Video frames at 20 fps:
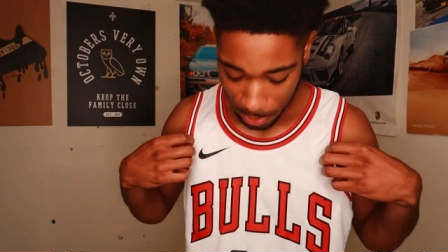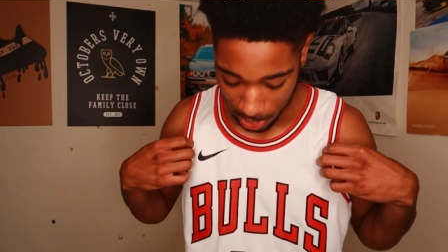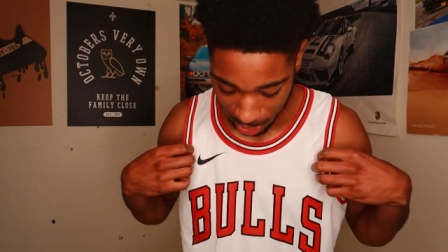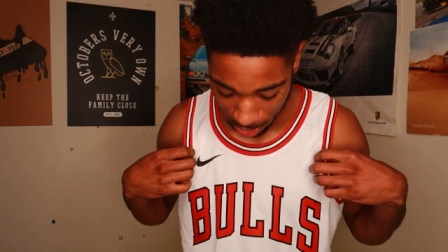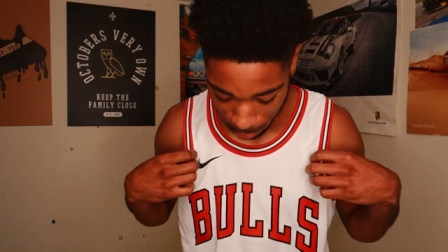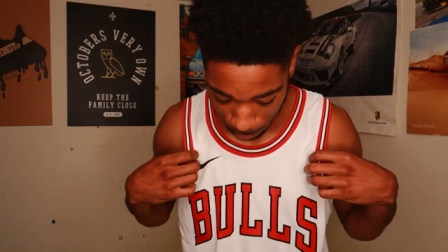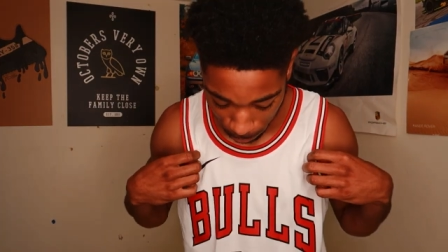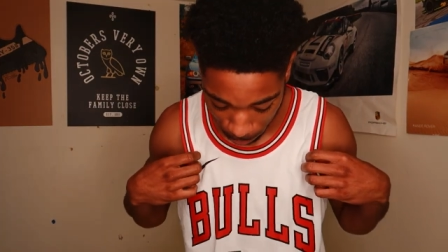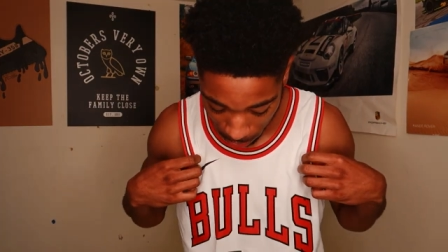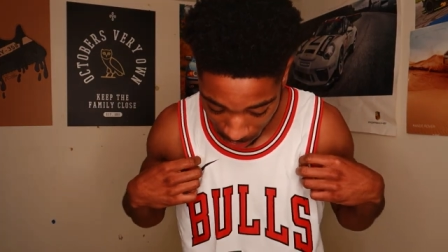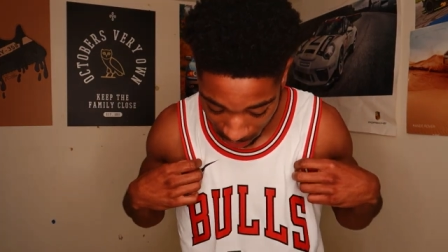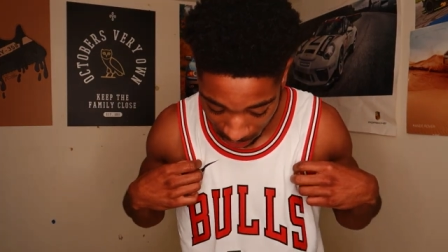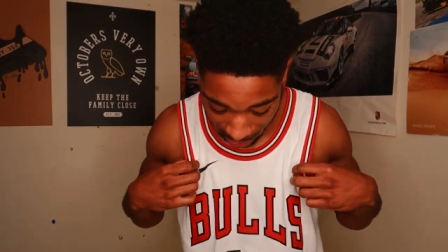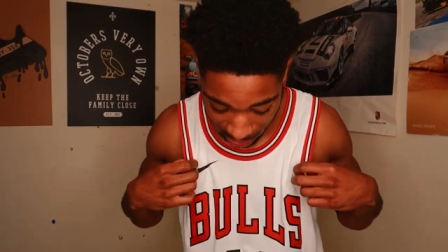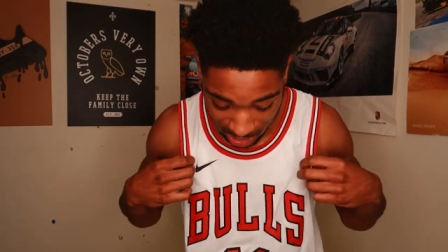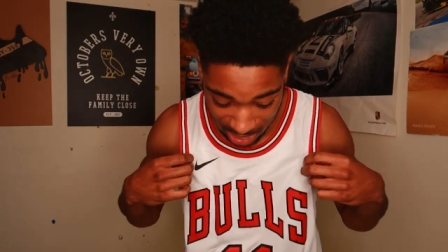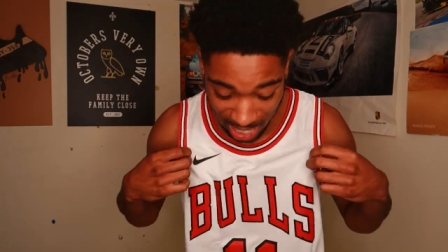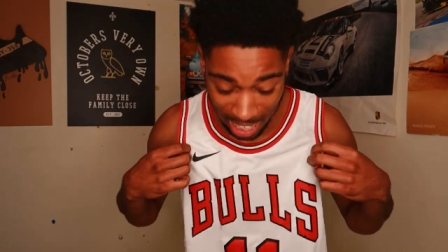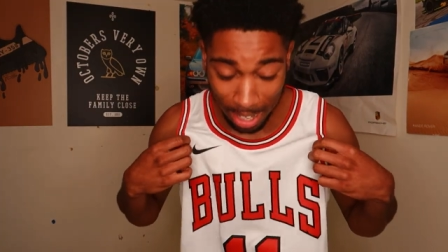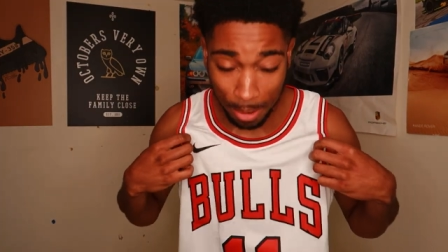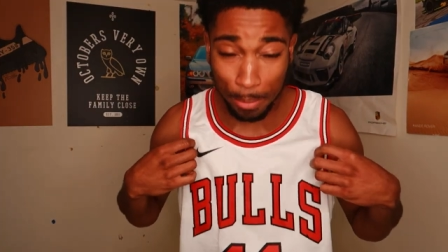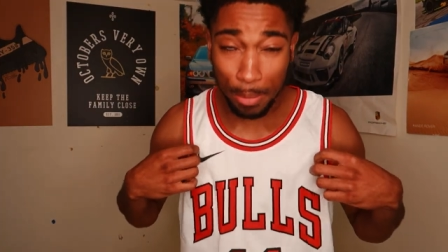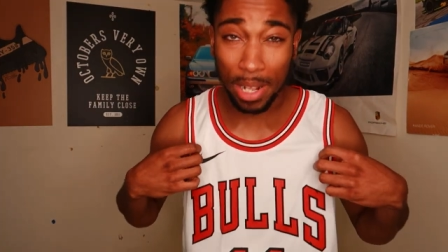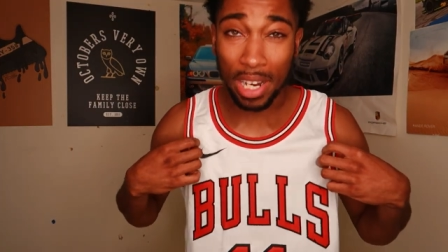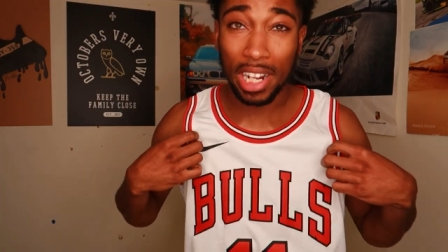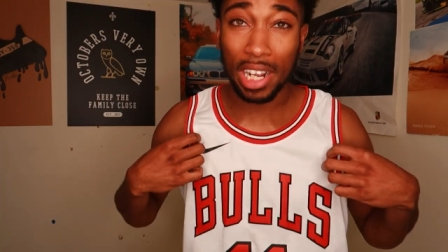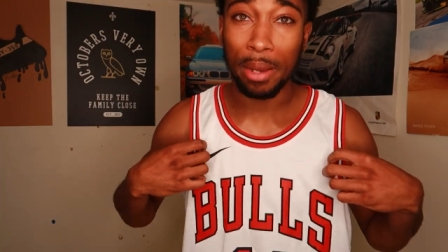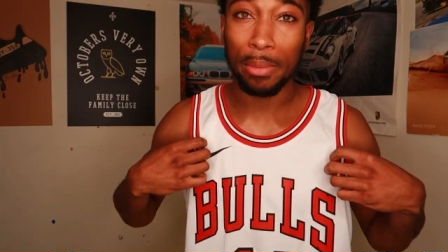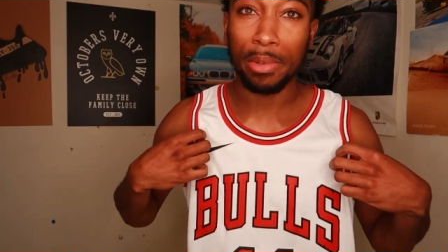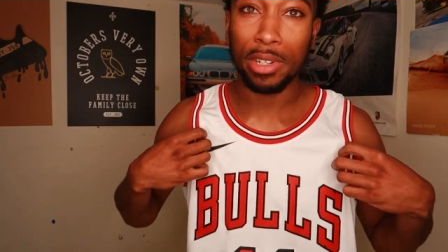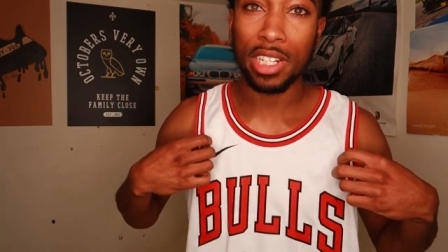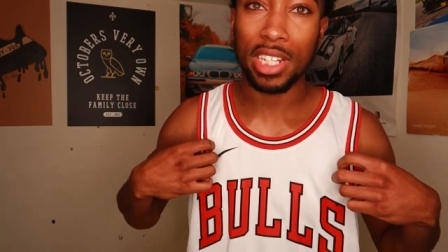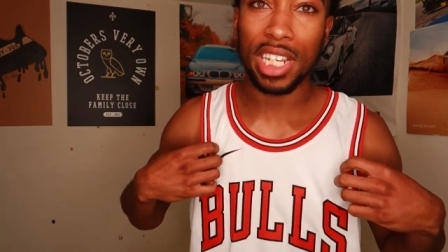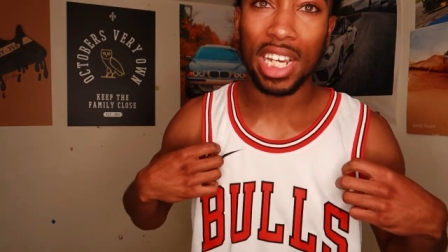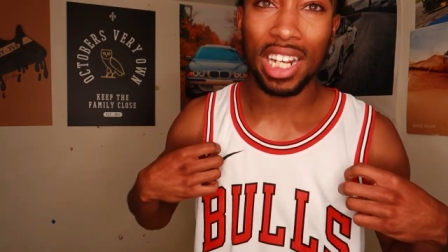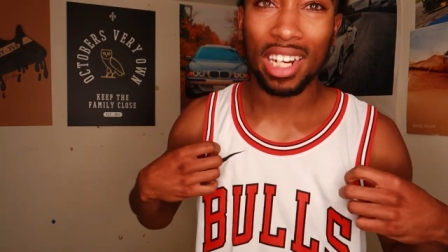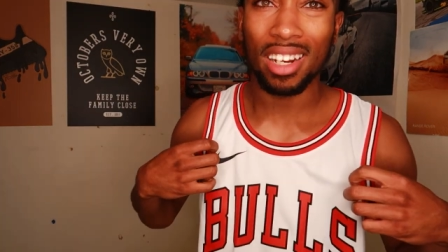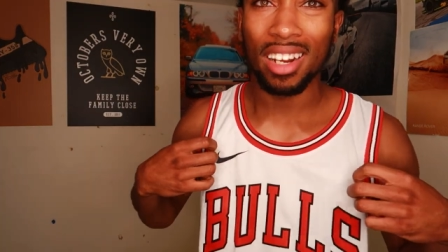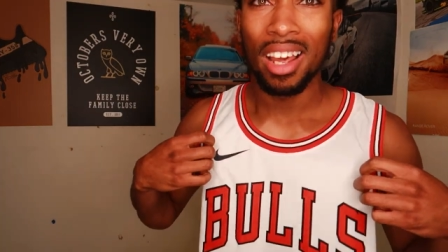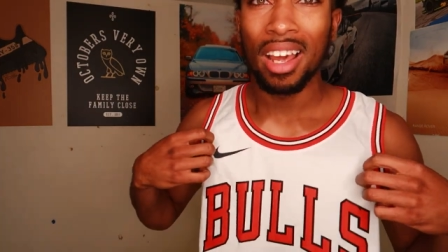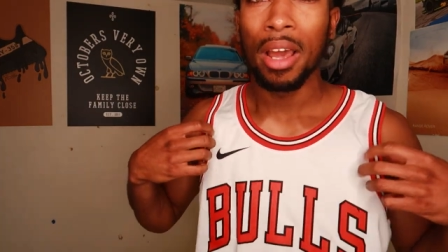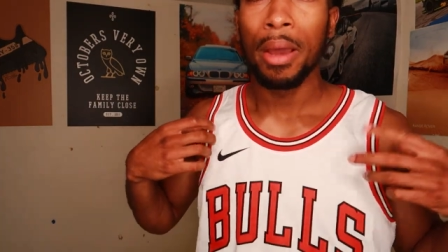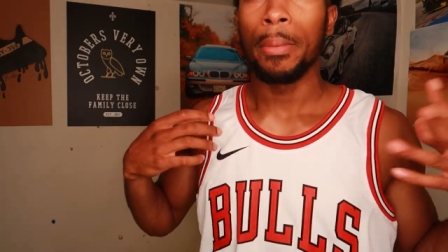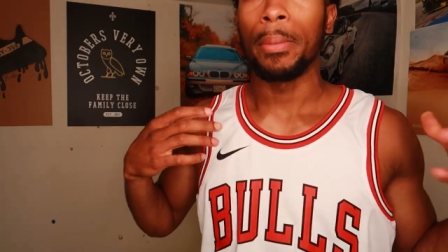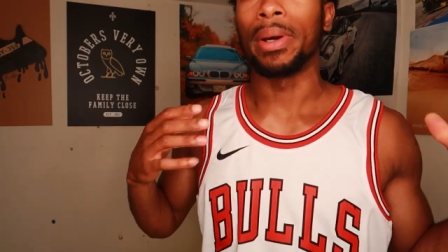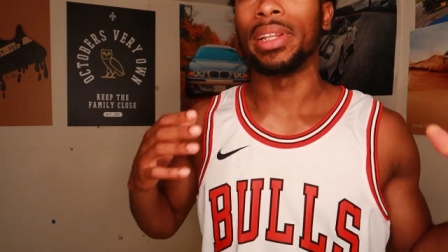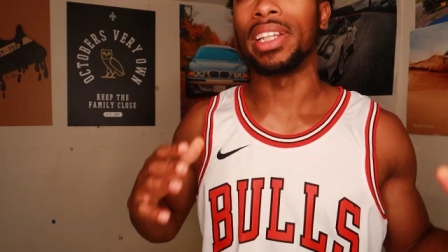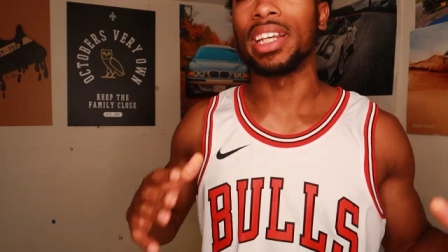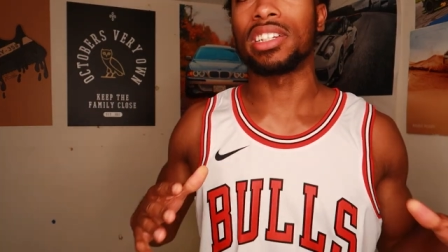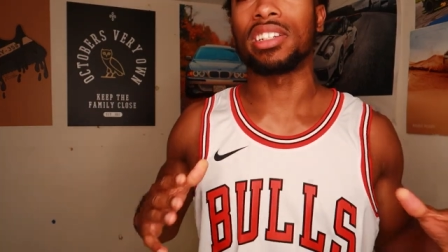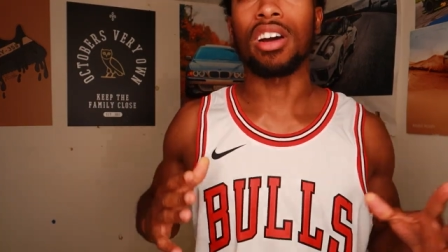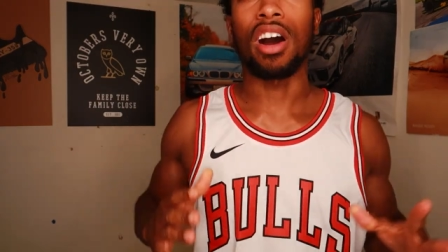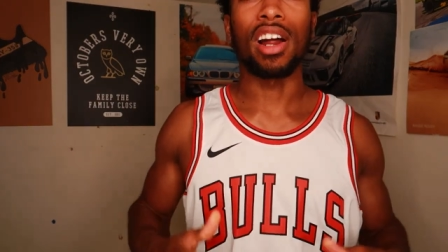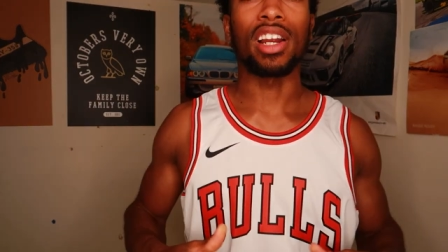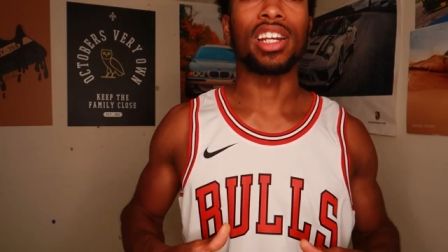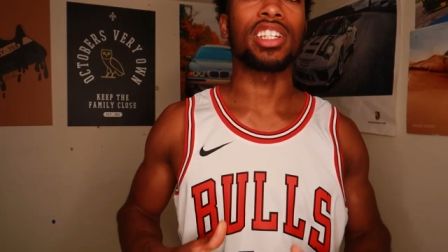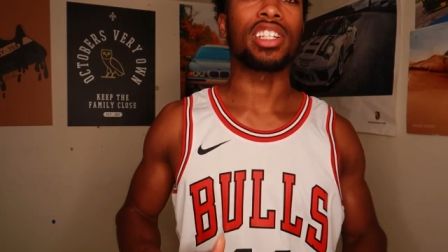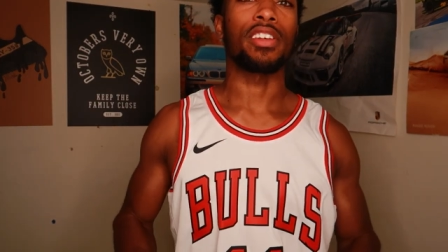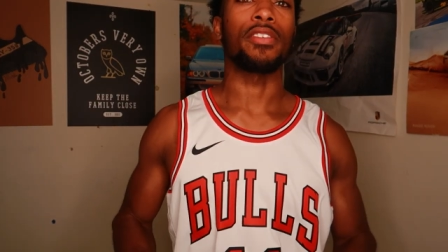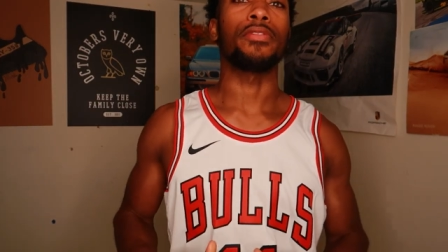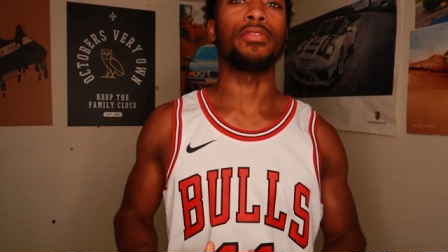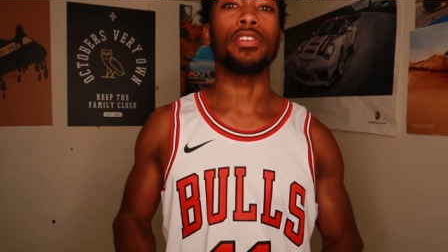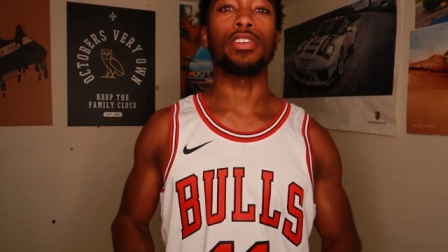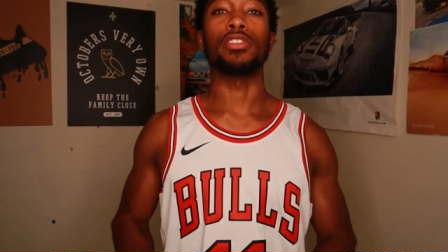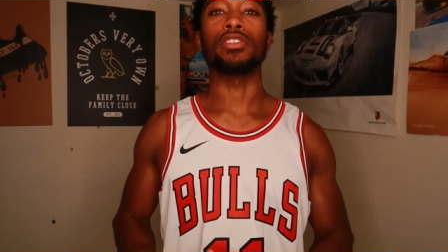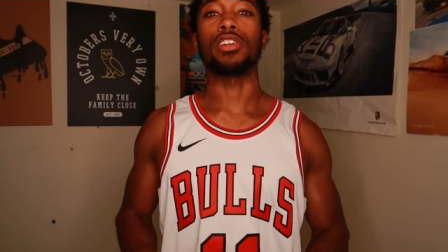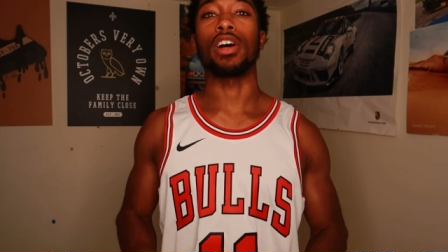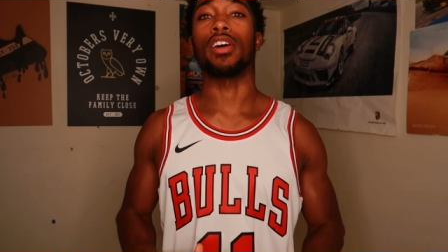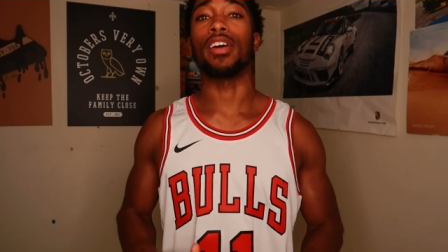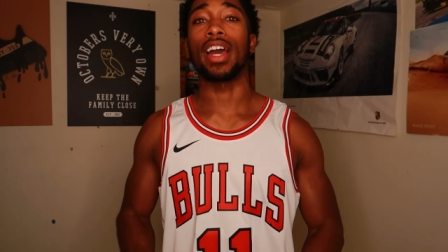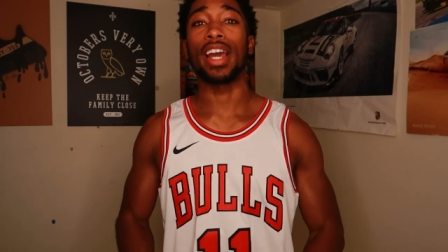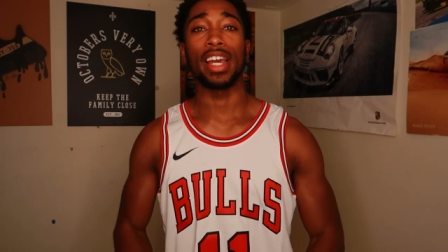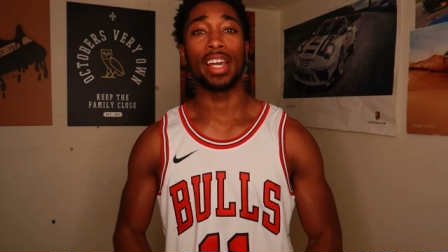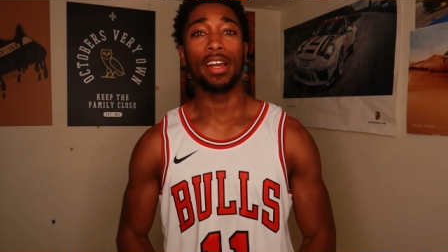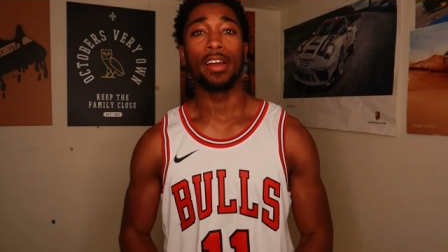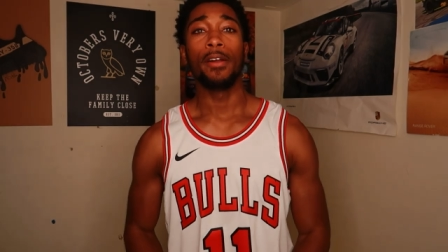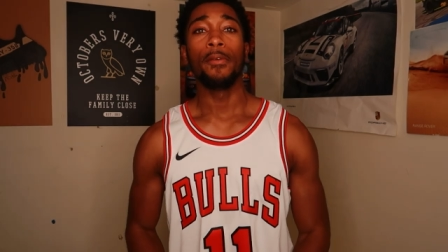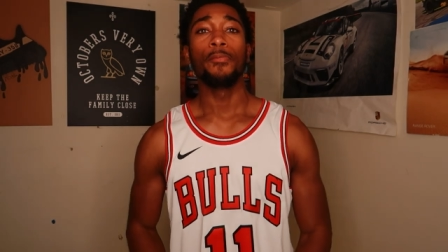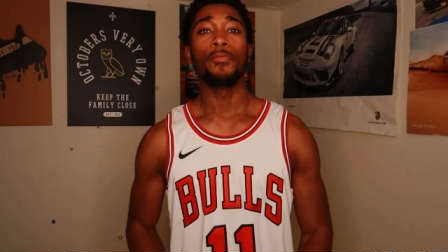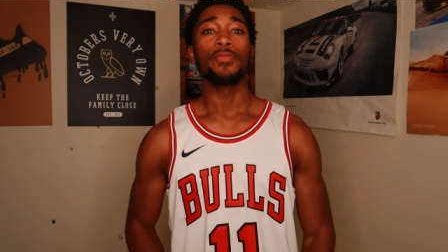It can feel like it's kind of beating up your skin, but this honestly feels all right.